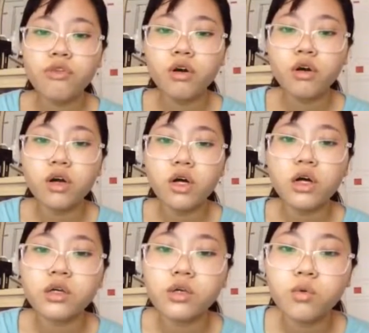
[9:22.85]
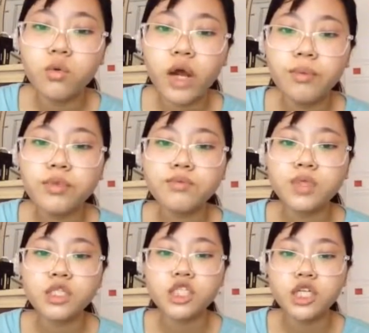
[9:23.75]
the
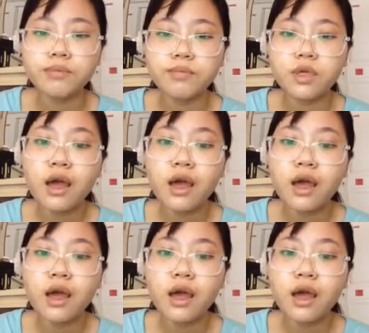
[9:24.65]
craftsmanship,